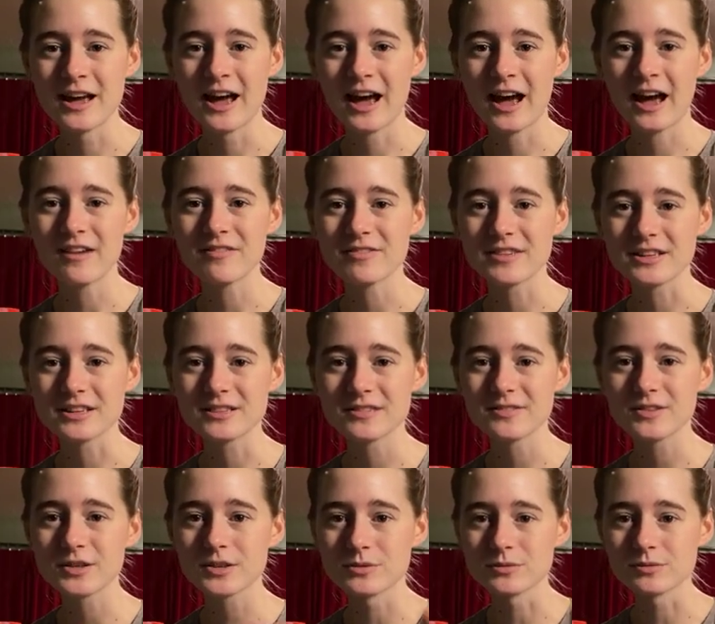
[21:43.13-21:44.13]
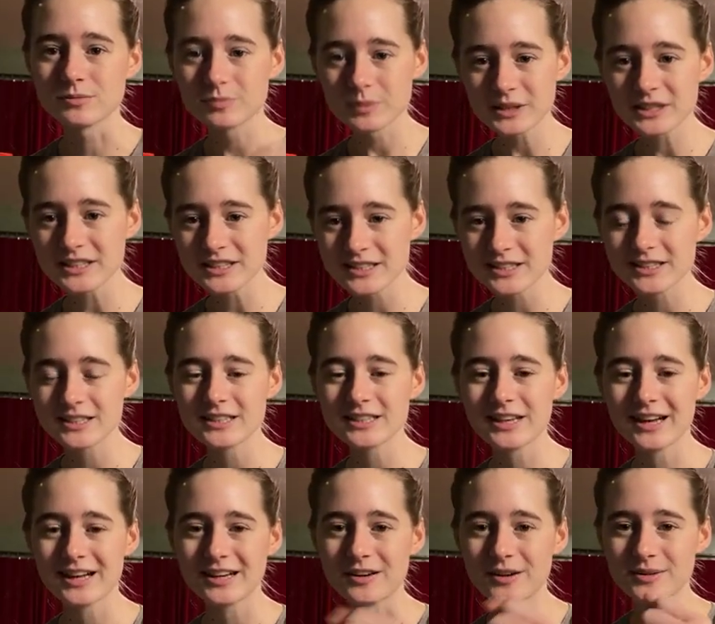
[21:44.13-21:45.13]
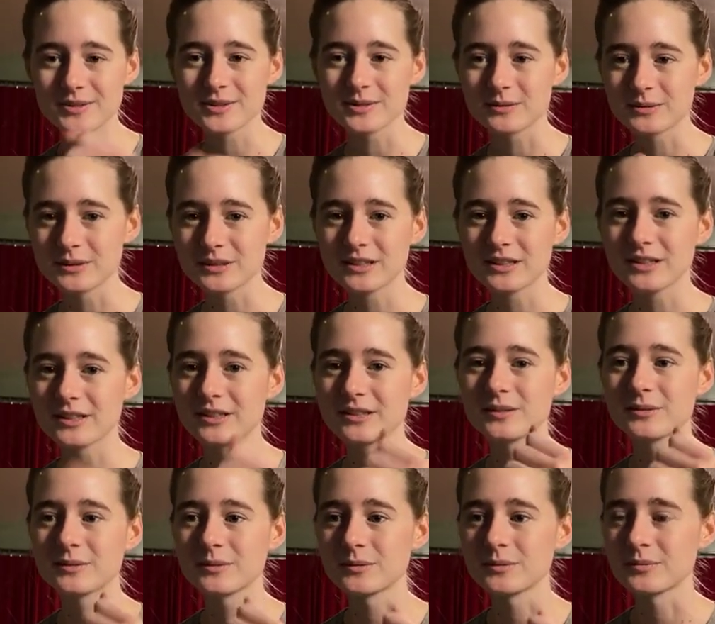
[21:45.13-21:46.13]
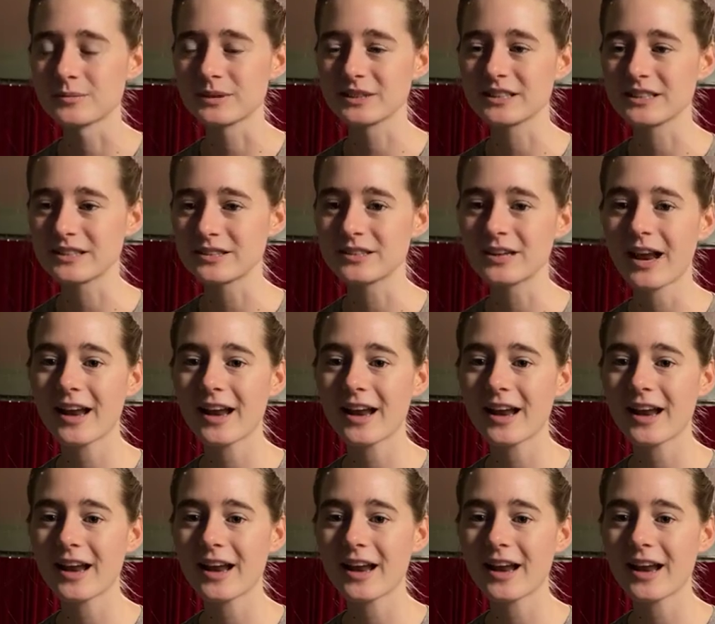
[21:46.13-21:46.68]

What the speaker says: have things feel really good and also look really good,